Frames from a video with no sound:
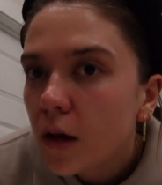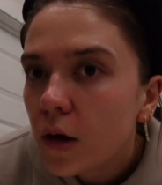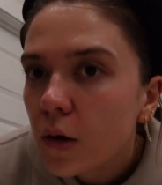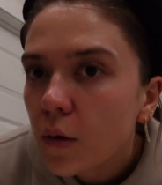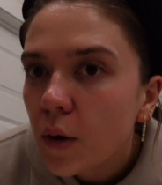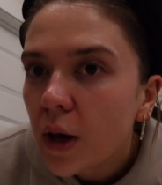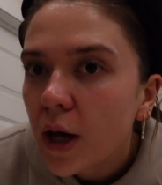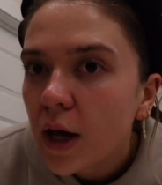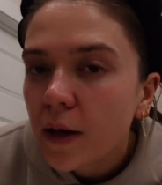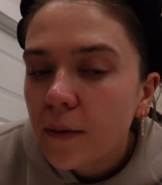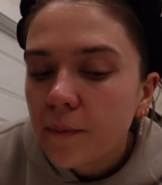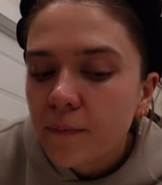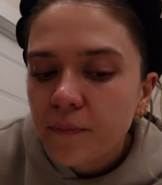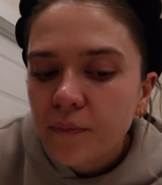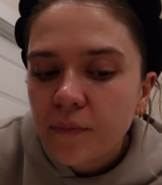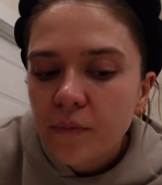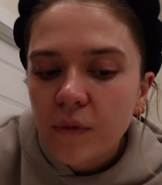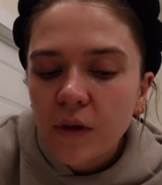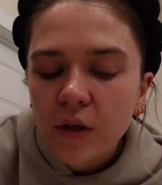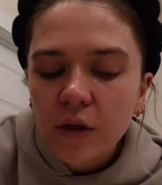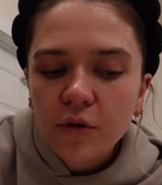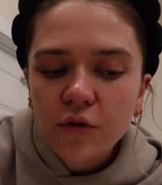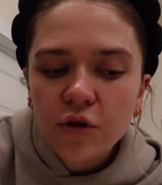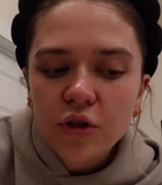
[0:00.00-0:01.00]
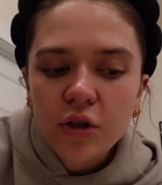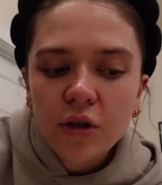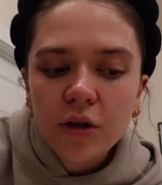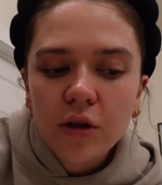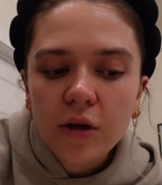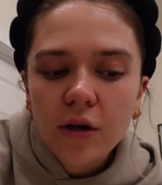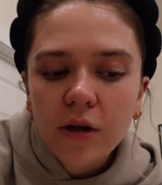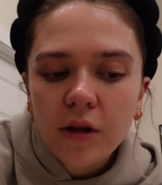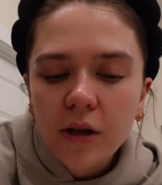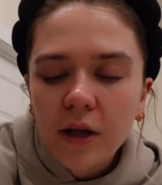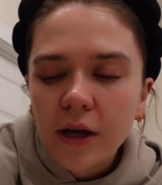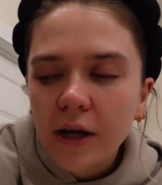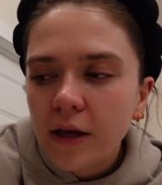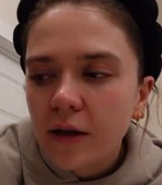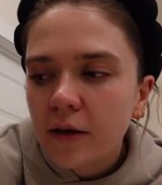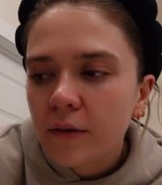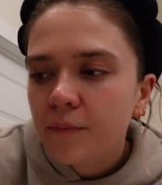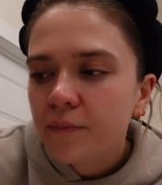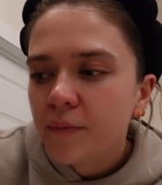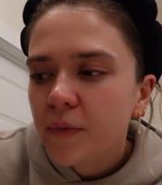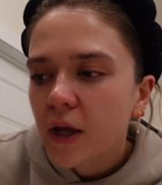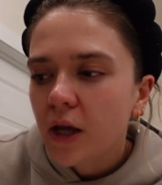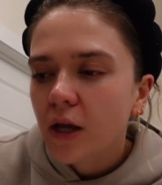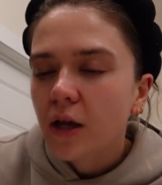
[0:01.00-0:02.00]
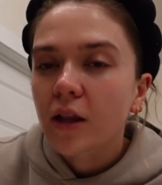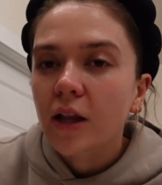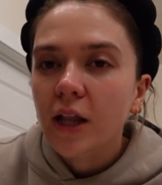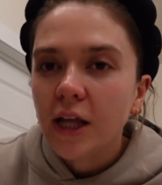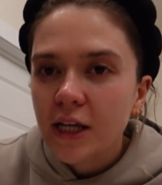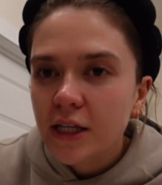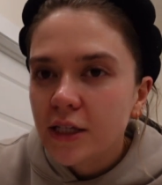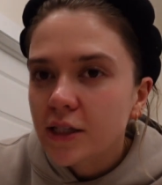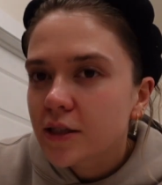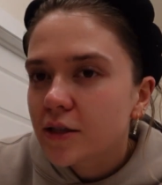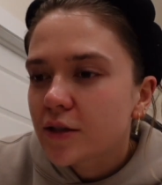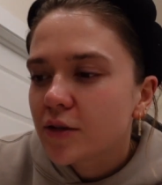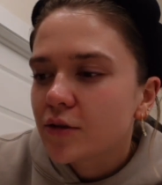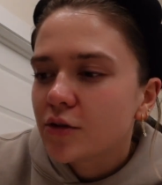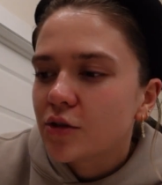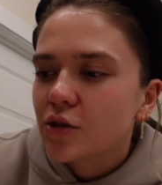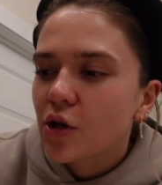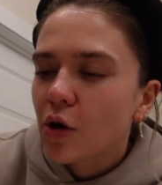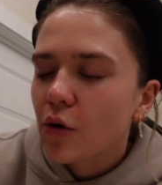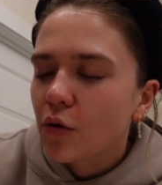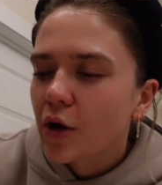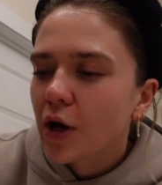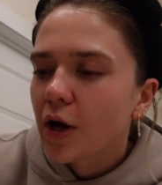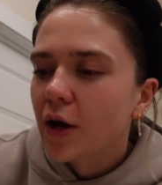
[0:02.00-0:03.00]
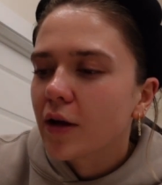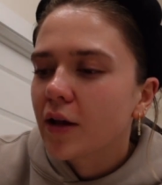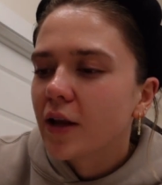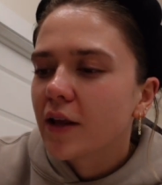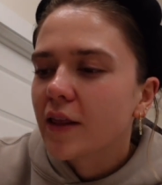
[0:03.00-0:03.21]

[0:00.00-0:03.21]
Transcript: Okay, you should look like a glazed donut,